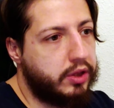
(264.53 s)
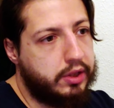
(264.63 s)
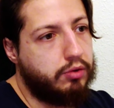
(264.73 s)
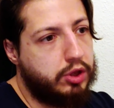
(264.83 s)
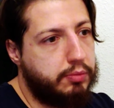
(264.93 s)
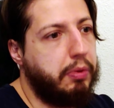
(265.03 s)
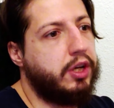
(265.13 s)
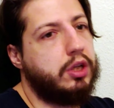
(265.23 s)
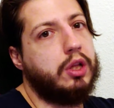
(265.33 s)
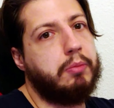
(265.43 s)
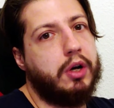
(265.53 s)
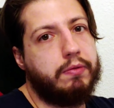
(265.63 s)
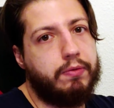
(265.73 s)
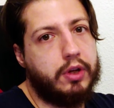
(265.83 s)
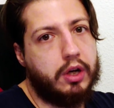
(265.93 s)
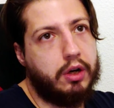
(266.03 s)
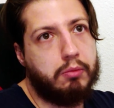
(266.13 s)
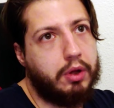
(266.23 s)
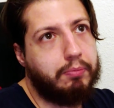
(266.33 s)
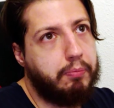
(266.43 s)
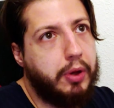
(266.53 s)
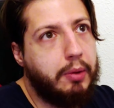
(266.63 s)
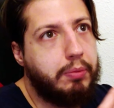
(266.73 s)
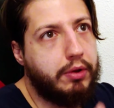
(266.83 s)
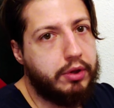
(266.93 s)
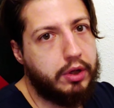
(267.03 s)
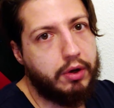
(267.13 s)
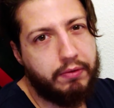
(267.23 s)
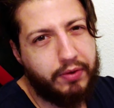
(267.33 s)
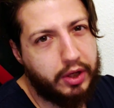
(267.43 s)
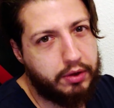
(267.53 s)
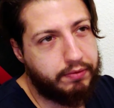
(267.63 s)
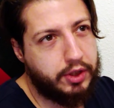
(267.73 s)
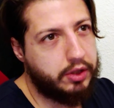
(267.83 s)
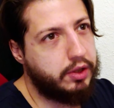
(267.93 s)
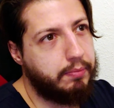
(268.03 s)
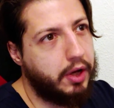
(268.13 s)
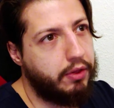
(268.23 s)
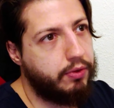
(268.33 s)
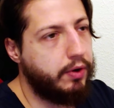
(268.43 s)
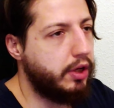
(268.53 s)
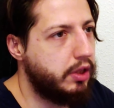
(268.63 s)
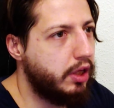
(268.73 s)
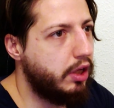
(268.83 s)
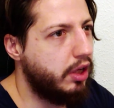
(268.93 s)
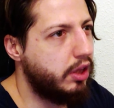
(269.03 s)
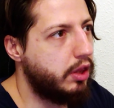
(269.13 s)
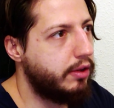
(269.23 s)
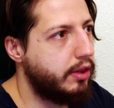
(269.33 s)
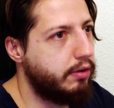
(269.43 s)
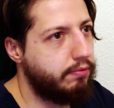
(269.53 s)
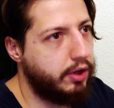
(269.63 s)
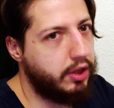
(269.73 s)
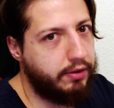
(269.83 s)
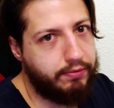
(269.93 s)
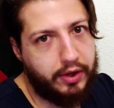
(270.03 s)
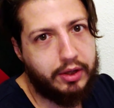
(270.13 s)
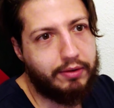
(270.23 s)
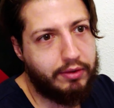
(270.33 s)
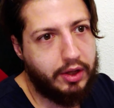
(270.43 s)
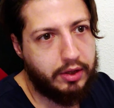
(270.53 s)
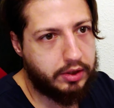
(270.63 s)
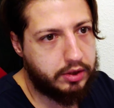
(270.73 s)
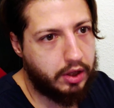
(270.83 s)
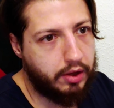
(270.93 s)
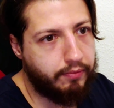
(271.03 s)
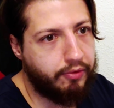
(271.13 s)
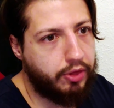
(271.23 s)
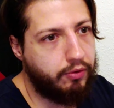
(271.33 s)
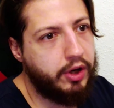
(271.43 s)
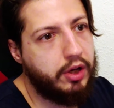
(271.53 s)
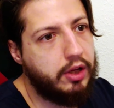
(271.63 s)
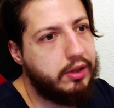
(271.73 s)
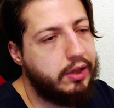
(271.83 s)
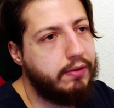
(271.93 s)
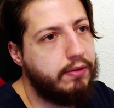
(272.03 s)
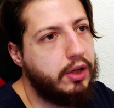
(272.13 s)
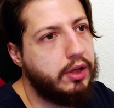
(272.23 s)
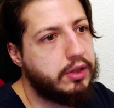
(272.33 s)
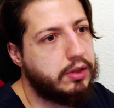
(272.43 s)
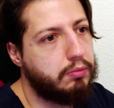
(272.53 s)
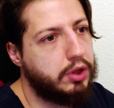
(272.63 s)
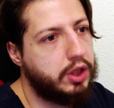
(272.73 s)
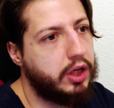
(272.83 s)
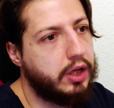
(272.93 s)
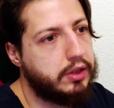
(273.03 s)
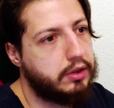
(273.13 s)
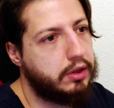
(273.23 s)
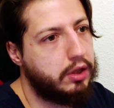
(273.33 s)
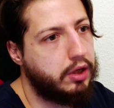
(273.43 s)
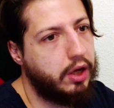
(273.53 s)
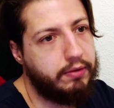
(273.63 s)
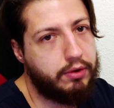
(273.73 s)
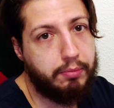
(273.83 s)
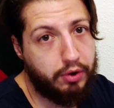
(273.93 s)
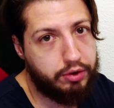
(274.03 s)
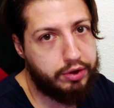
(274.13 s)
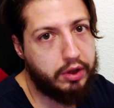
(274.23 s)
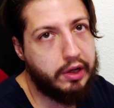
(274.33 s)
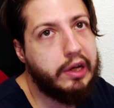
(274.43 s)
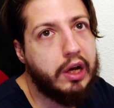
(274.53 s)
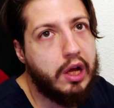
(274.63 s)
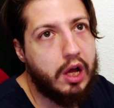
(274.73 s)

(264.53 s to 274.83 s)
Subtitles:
so special about VR. And when people think of just about 3D, they really think of these 3D TVs, which I guess kind of commercially